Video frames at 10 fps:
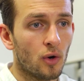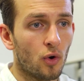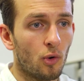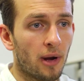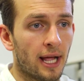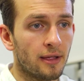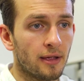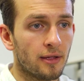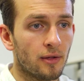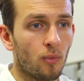or plans
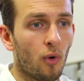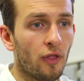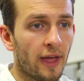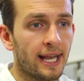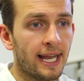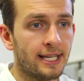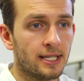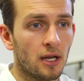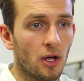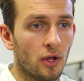as to what they need
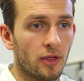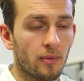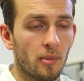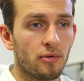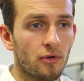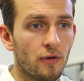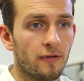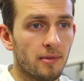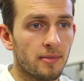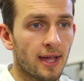to learn to improve
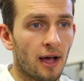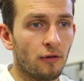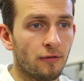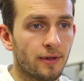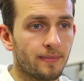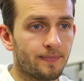themselves.